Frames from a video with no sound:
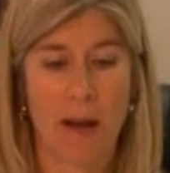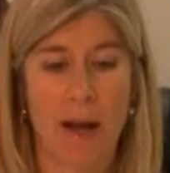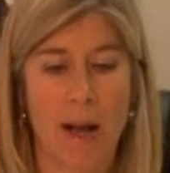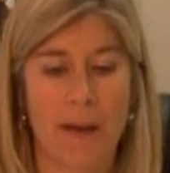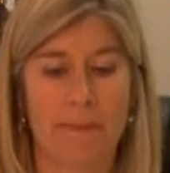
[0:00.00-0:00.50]

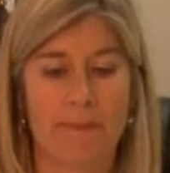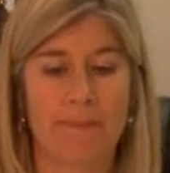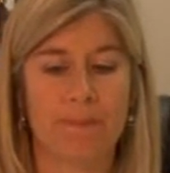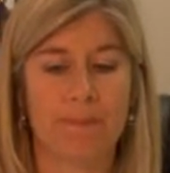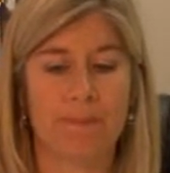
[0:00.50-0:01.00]
Um,
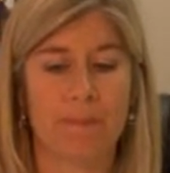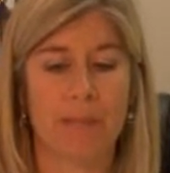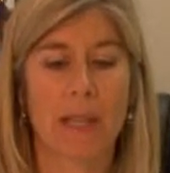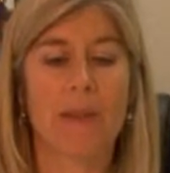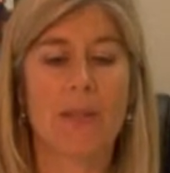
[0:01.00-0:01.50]

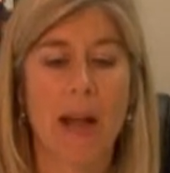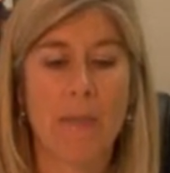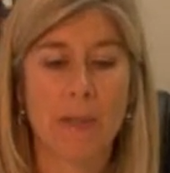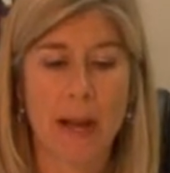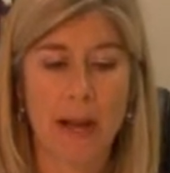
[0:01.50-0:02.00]

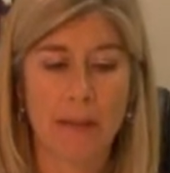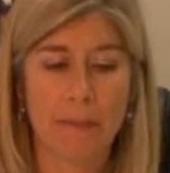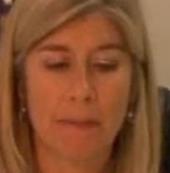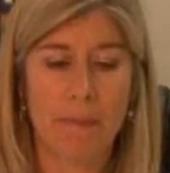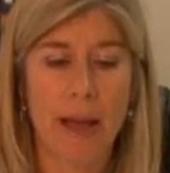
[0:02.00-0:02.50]
stop
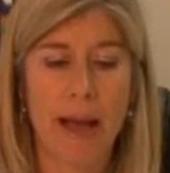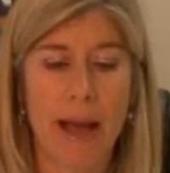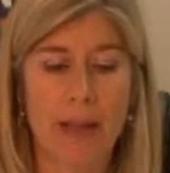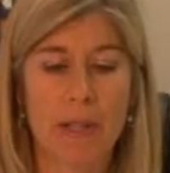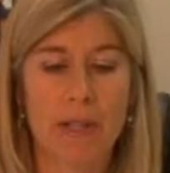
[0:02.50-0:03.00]
sign
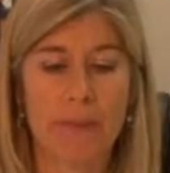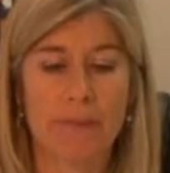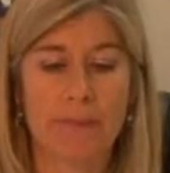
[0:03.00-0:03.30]
at,